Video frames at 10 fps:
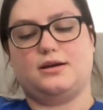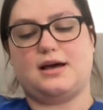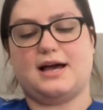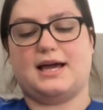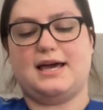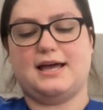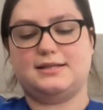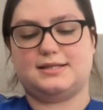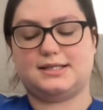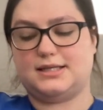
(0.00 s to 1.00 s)

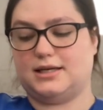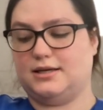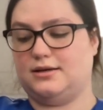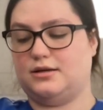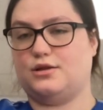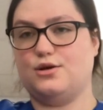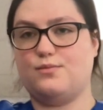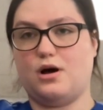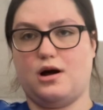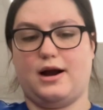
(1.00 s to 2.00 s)
against the
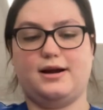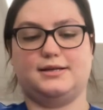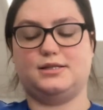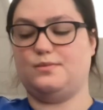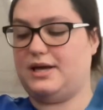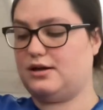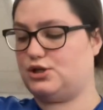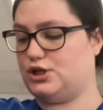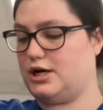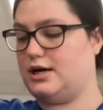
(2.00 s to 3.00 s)
MAR to make
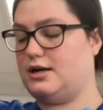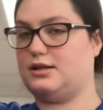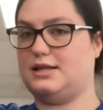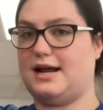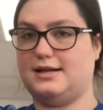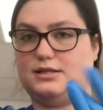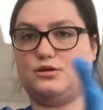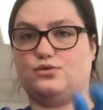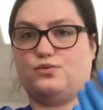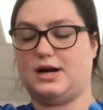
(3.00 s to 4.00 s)
sure that it's
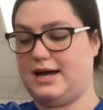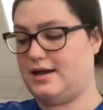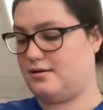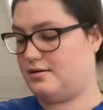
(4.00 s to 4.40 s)
the right